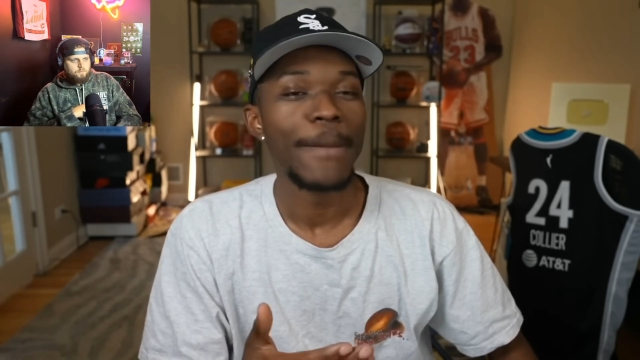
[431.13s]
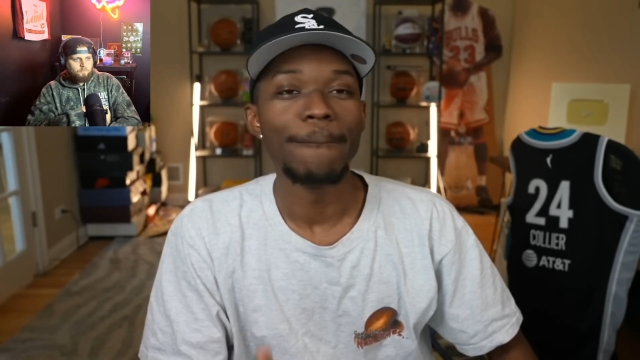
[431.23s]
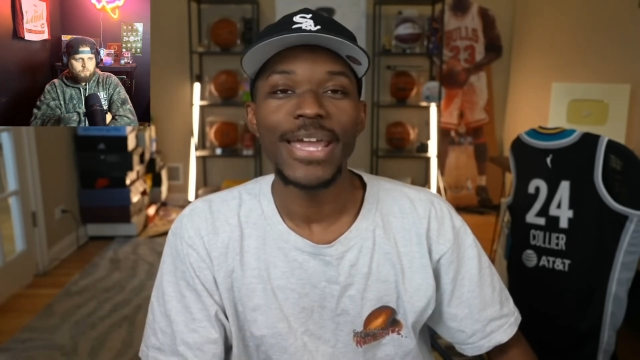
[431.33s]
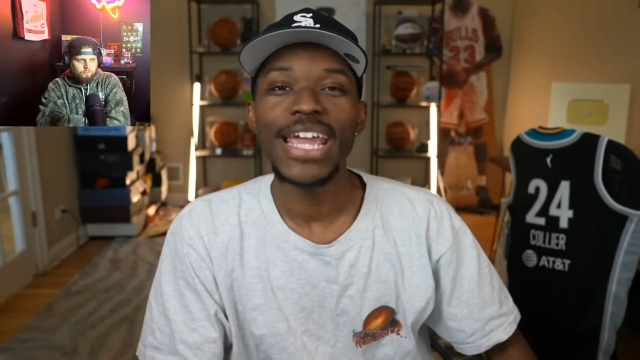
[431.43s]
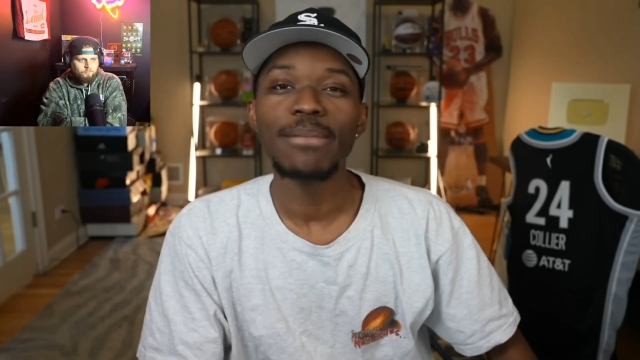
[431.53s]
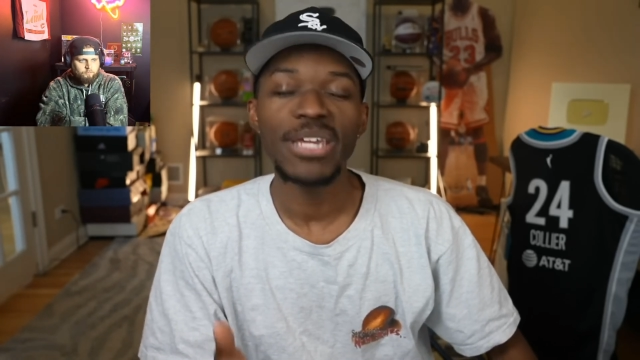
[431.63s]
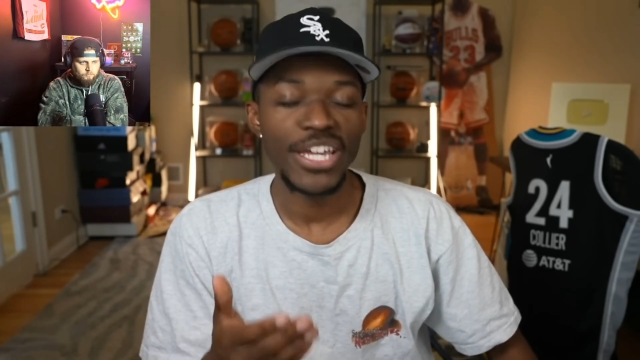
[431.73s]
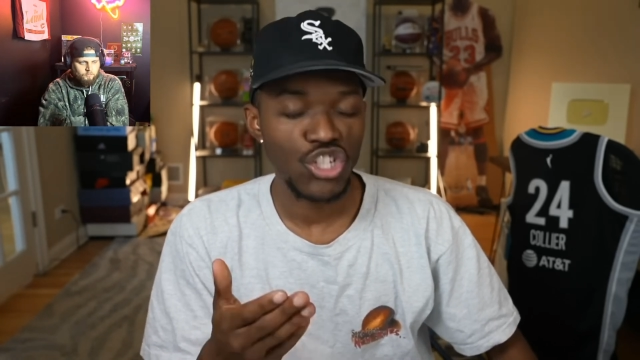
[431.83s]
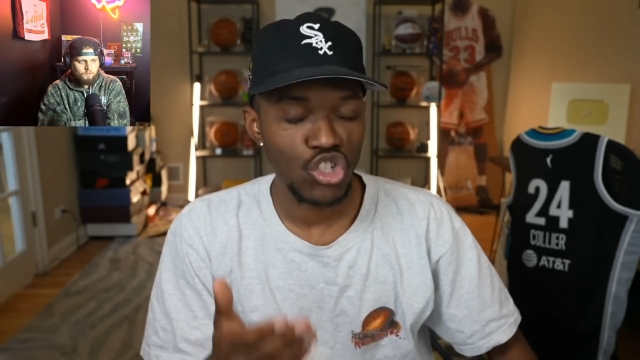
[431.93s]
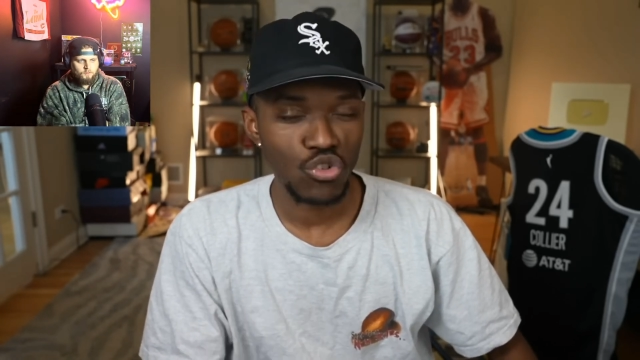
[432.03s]
made me
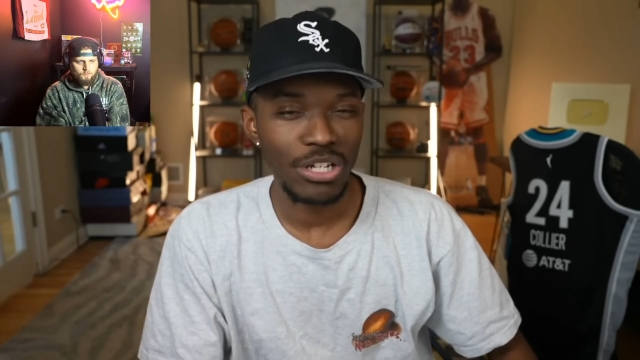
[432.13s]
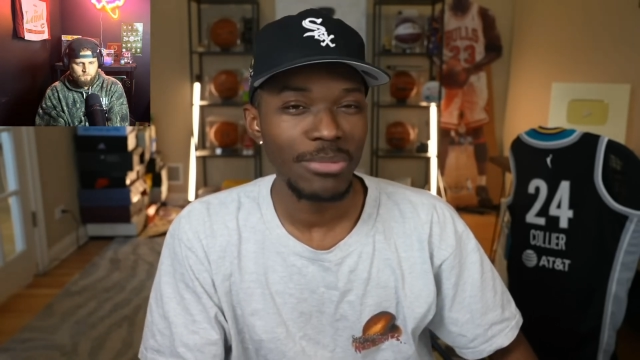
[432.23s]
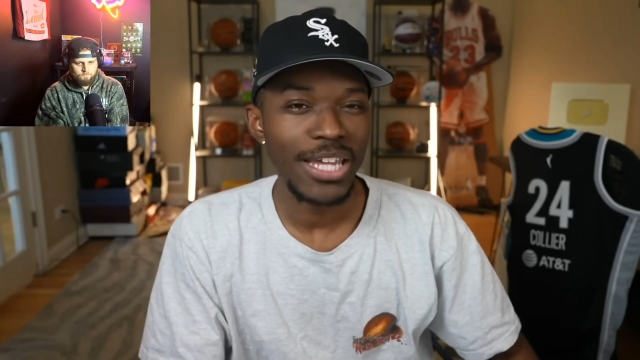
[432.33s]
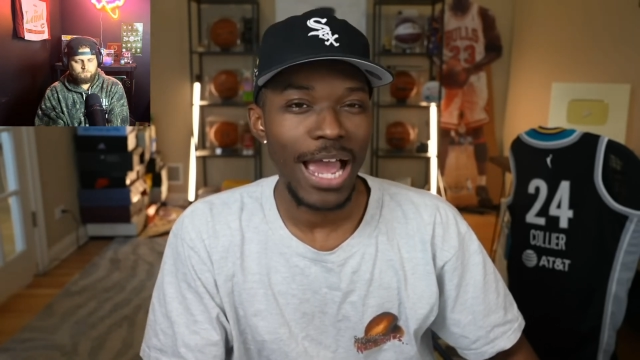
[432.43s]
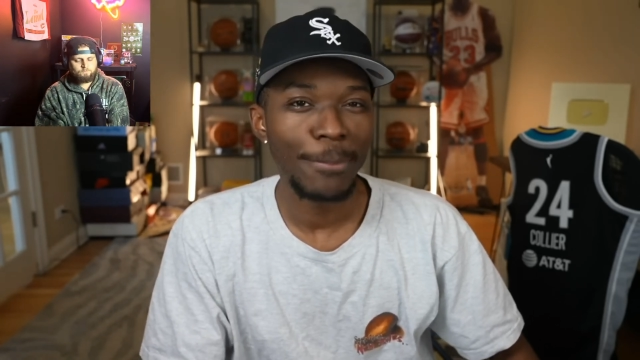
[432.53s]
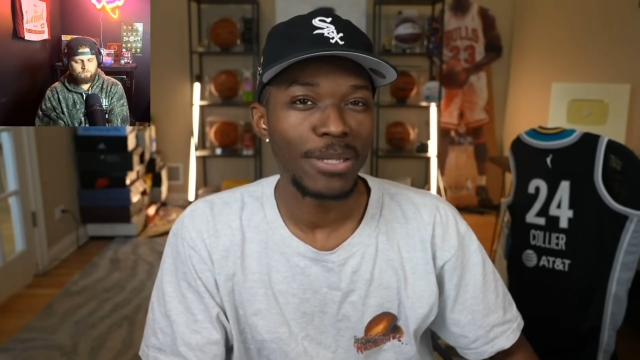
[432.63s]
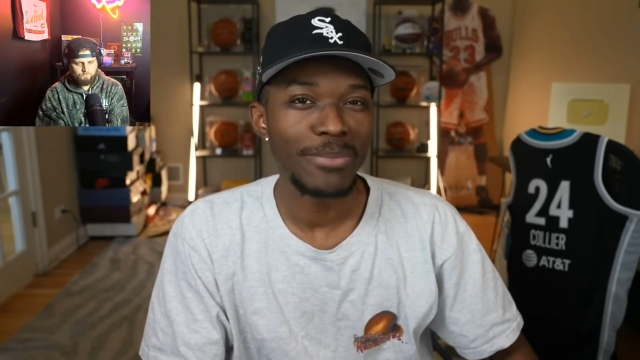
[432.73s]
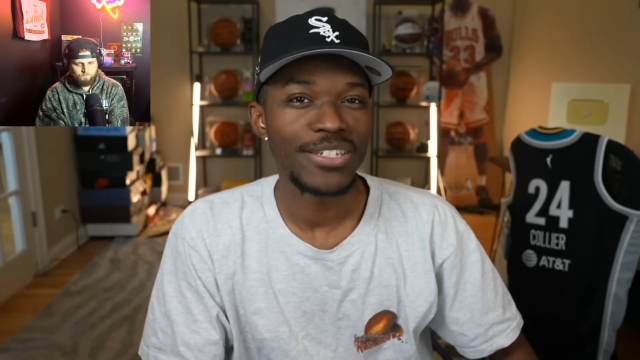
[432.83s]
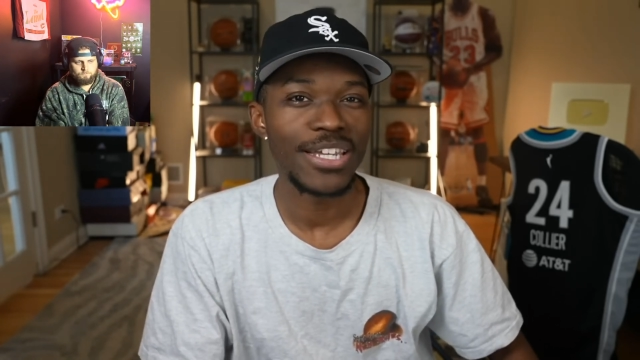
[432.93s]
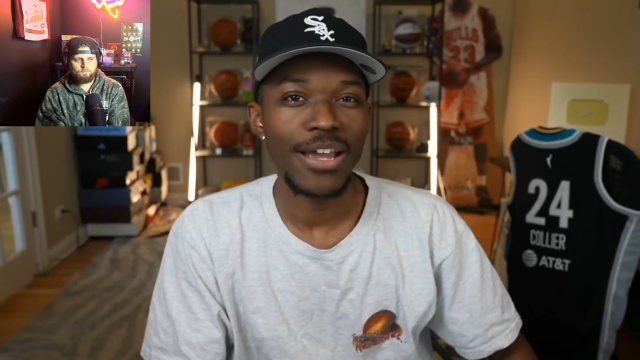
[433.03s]
extremely
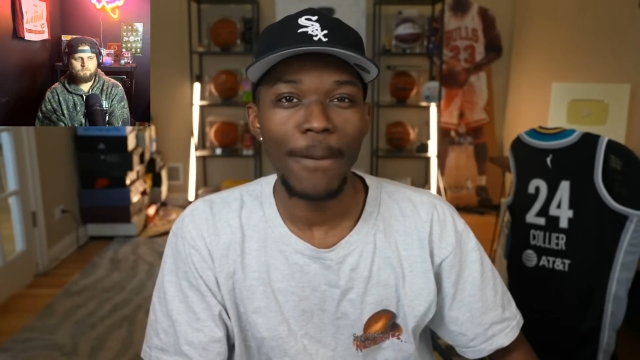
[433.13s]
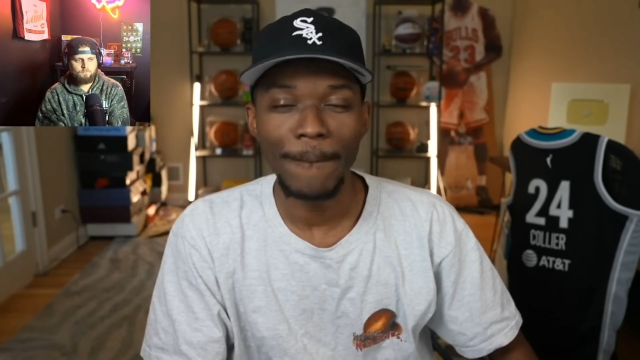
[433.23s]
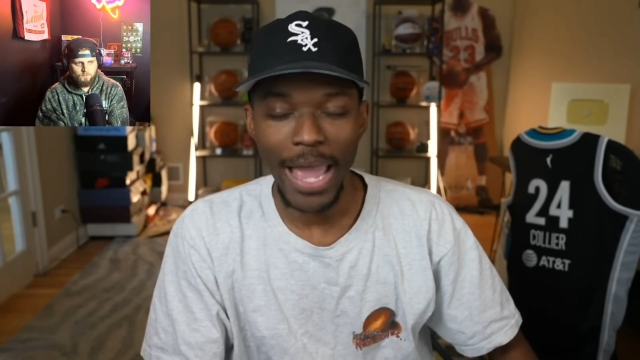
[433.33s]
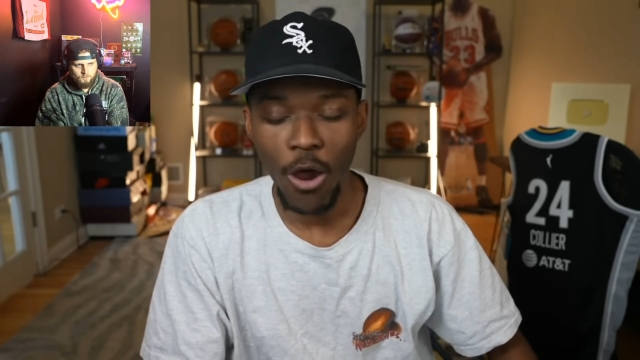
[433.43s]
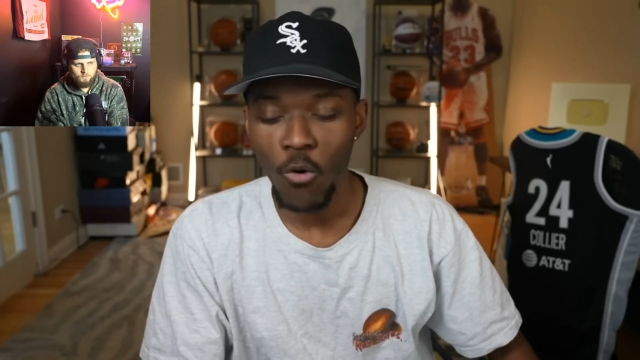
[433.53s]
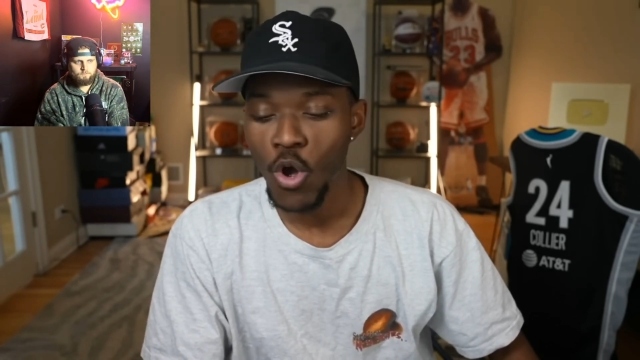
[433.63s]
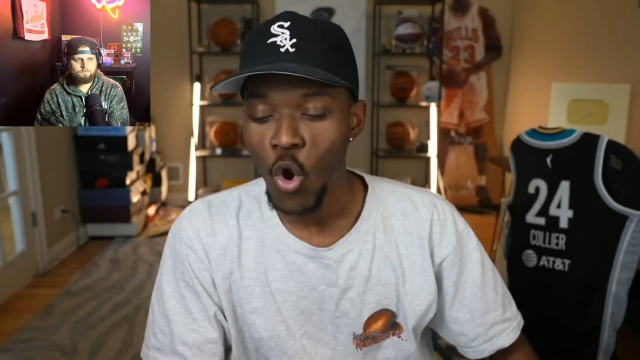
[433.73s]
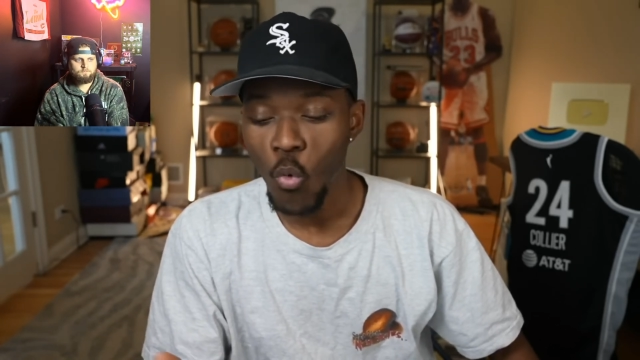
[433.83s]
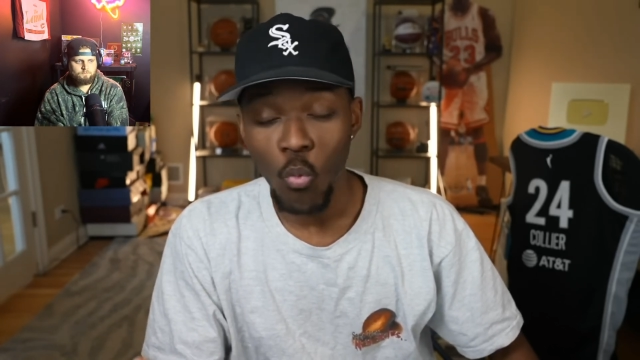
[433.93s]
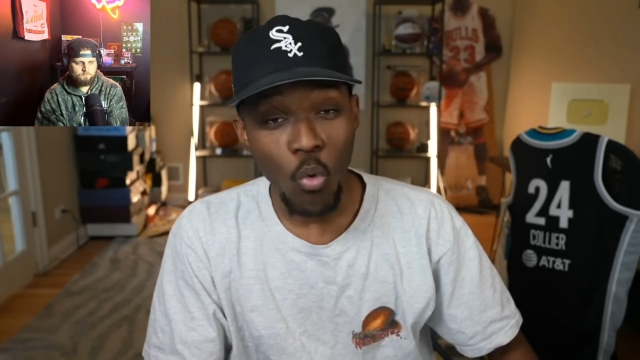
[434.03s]
optimistic about
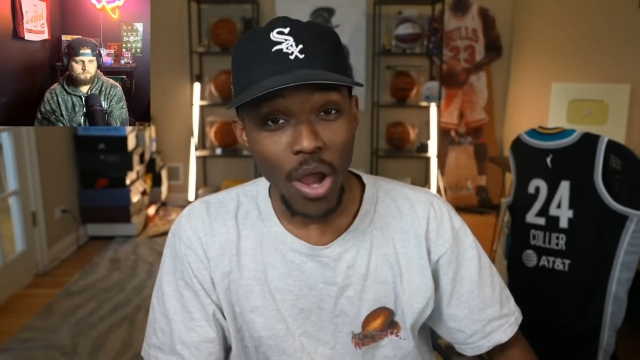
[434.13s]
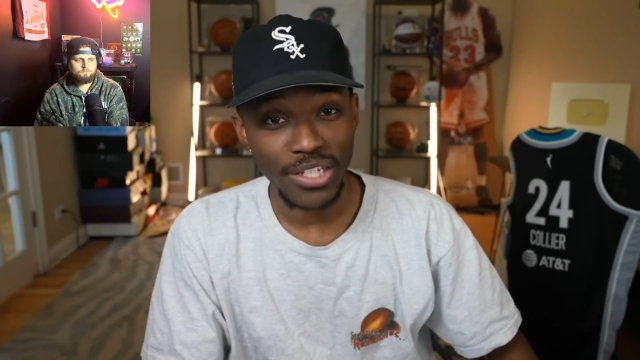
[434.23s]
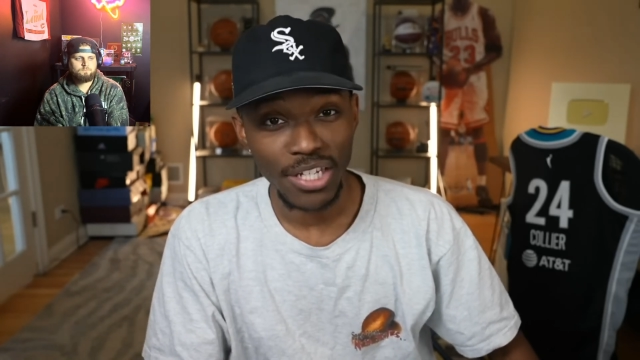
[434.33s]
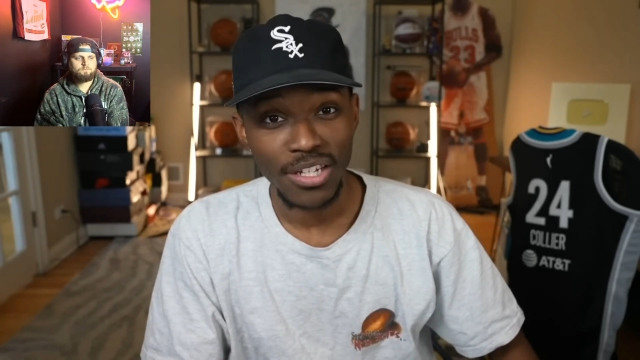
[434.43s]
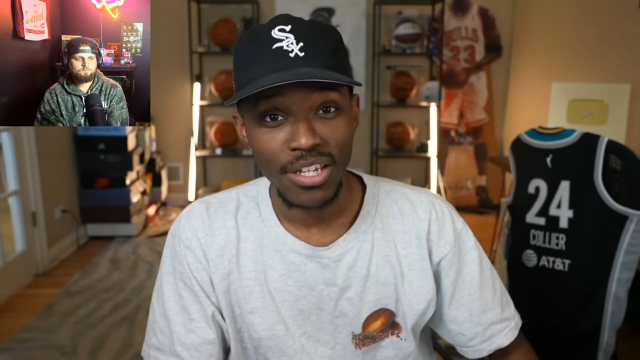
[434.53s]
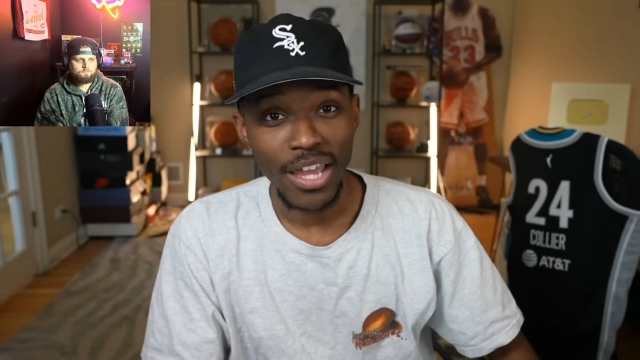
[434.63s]
what